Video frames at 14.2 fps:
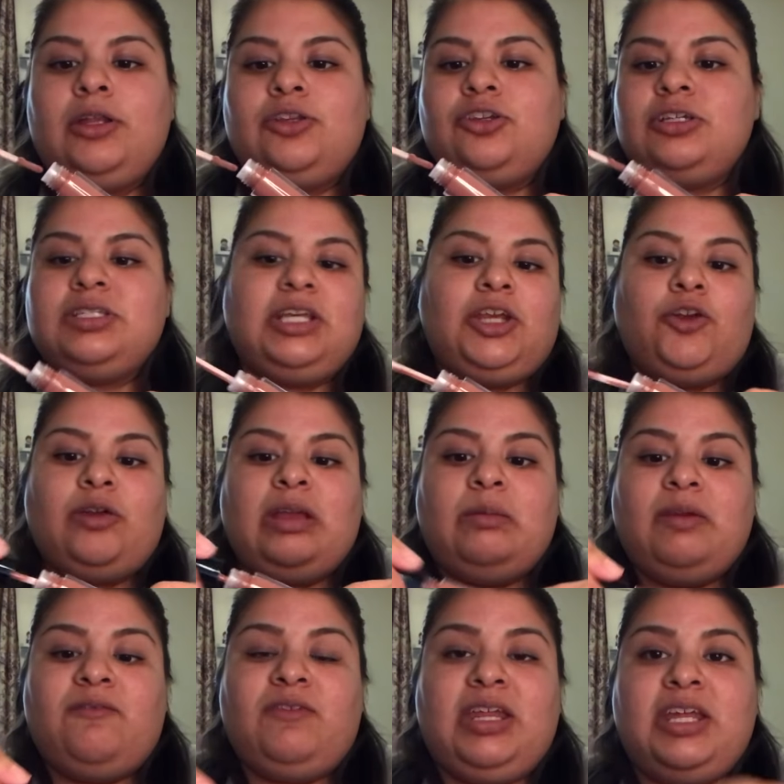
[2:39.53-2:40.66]
just a
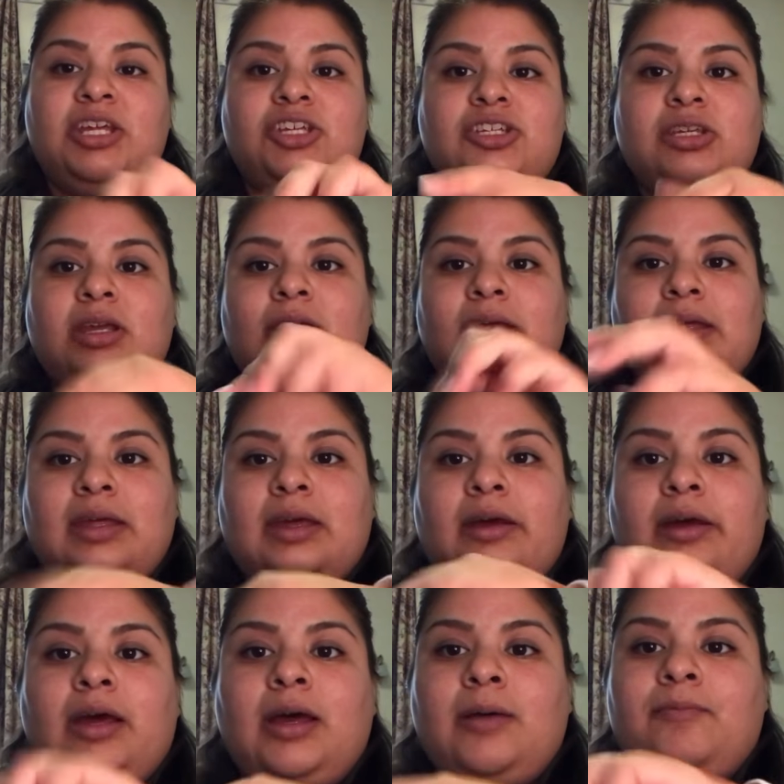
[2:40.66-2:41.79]
creamy finish.
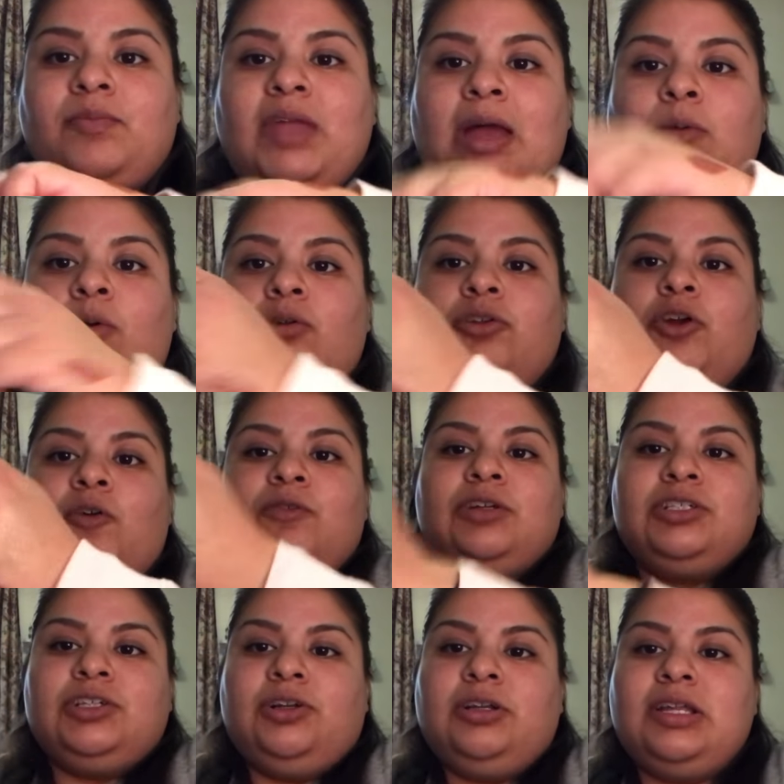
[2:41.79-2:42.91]
I won't know for
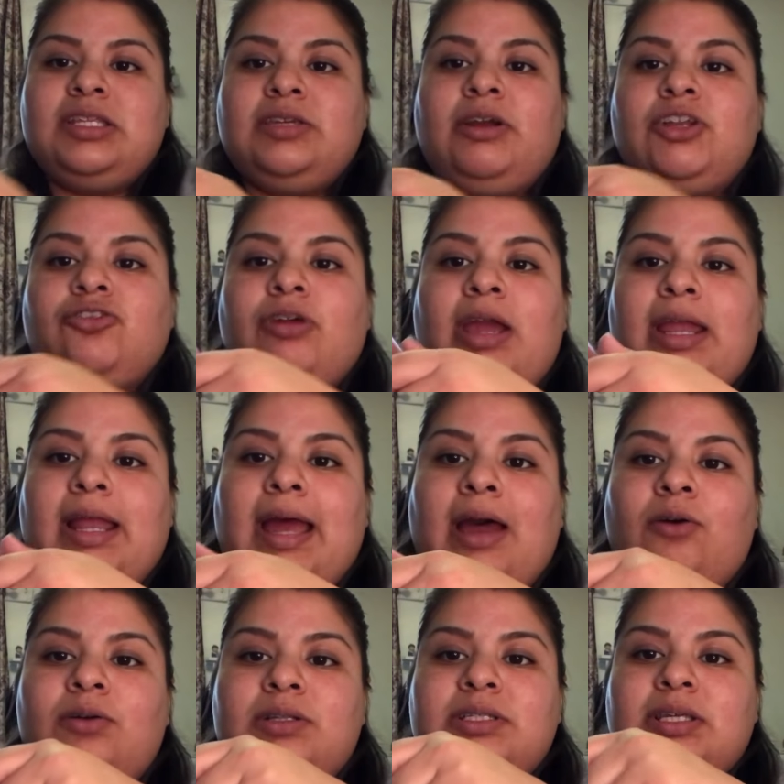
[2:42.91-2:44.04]
certain until I try it
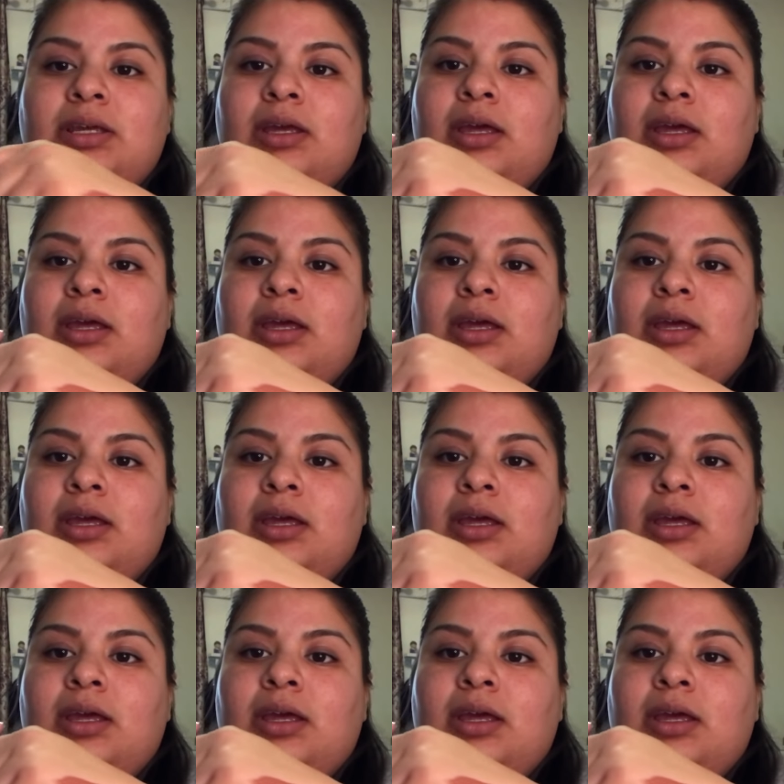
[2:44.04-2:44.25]
out,